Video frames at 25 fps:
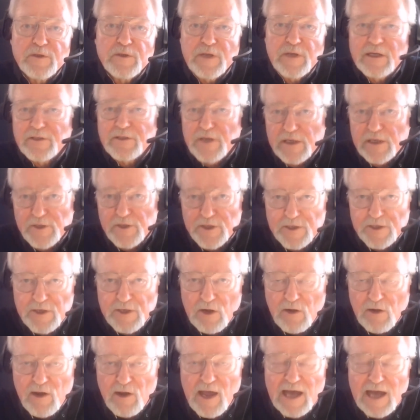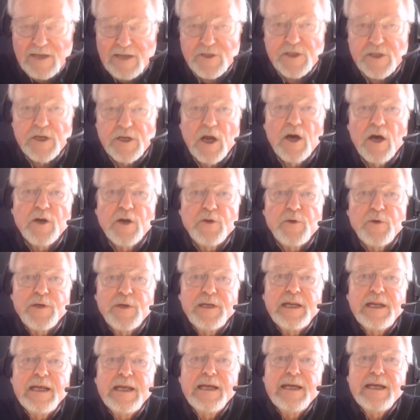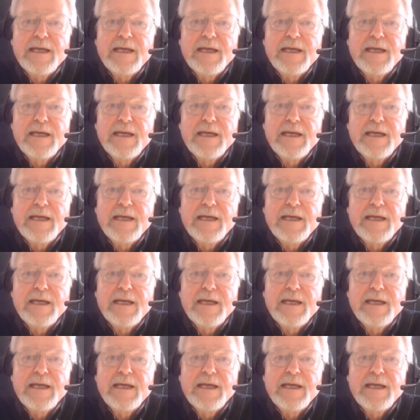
let's say she's asking 100,